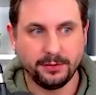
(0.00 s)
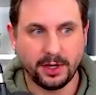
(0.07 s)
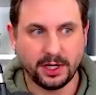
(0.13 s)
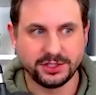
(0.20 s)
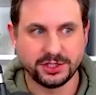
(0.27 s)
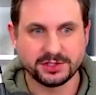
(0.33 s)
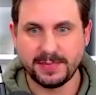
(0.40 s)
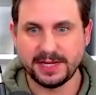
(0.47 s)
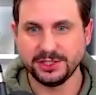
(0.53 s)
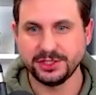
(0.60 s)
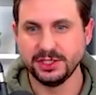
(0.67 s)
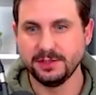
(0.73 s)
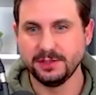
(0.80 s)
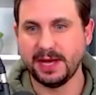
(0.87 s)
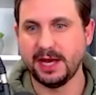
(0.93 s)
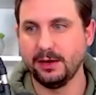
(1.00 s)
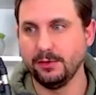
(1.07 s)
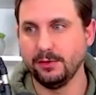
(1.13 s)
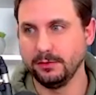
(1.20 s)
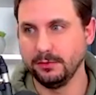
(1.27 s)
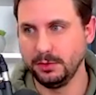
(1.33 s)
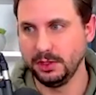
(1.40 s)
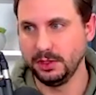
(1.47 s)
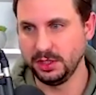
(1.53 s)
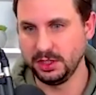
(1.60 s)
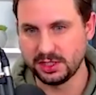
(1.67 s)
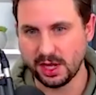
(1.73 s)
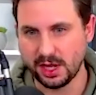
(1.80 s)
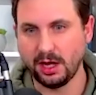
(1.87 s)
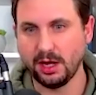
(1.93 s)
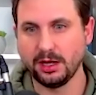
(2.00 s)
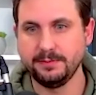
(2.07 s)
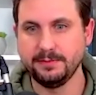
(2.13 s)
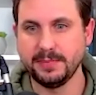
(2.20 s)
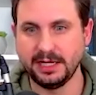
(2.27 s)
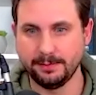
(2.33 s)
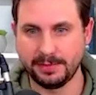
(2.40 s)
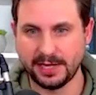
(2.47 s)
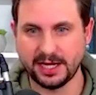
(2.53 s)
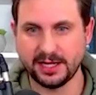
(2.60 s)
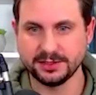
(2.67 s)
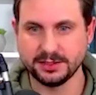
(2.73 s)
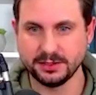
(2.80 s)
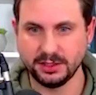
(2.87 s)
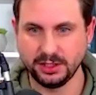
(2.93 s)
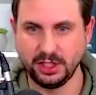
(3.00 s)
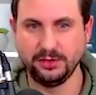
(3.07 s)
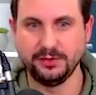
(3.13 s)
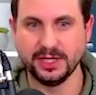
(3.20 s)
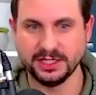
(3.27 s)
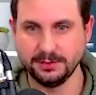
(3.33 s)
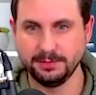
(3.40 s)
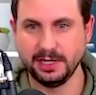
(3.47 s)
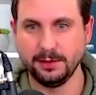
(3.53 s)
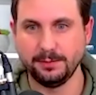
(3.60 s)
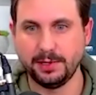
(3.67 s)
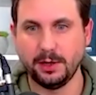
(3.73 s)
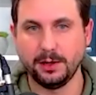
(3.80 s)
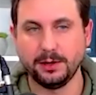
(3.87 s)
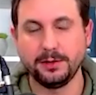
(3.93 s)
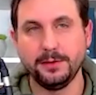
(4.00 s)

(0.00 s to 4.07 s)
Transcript: I just mentioned about time being a bad unit to bill upon.